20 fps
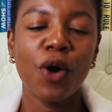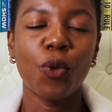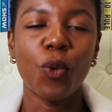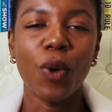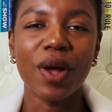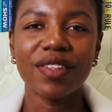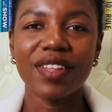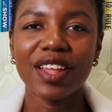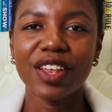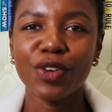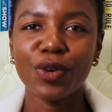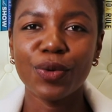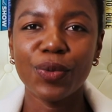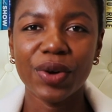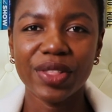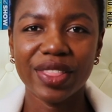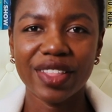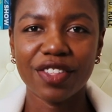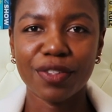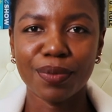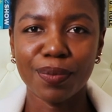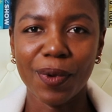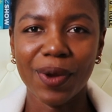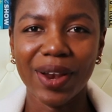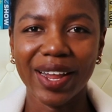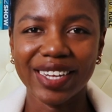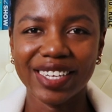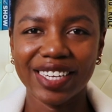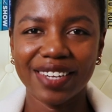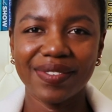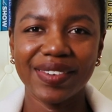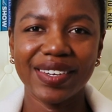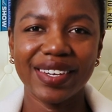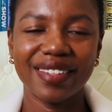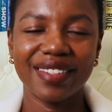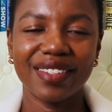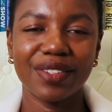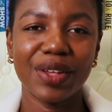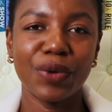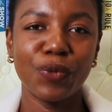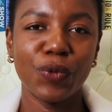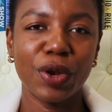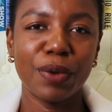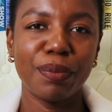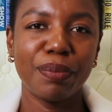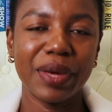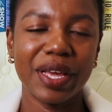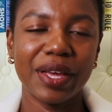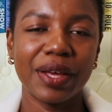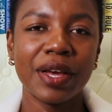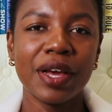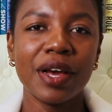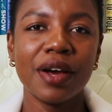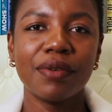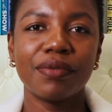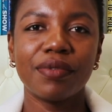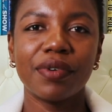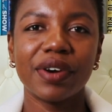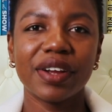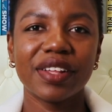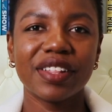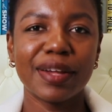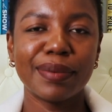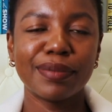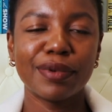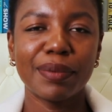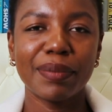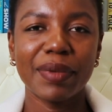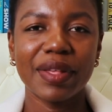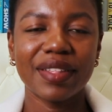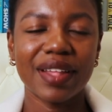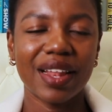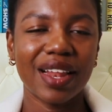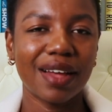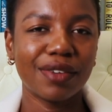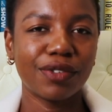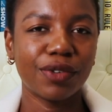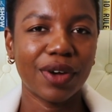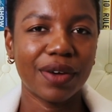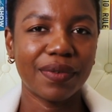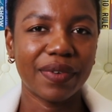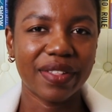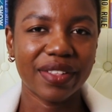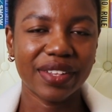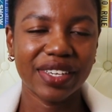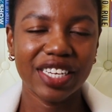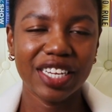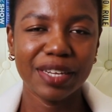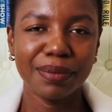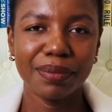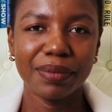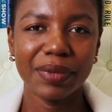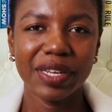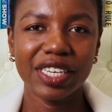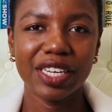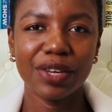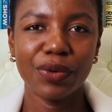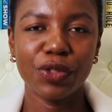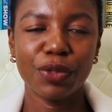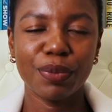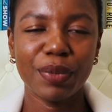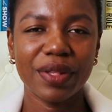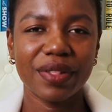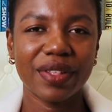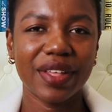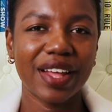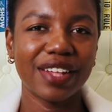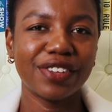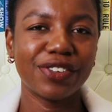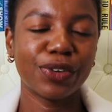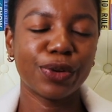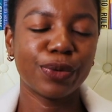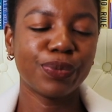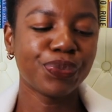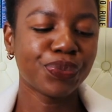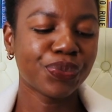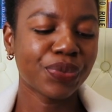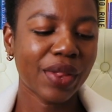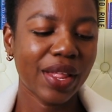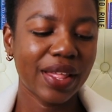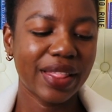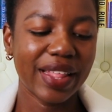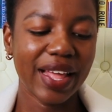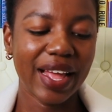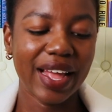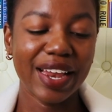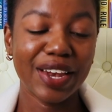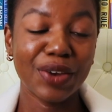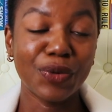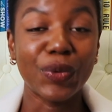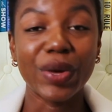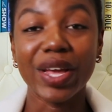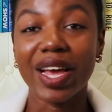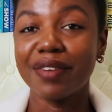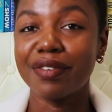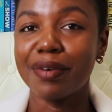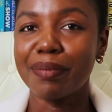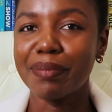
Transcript: Once I know what the small activities will be, for example, means I'll have to have a team meeting with my schedule. Then we have a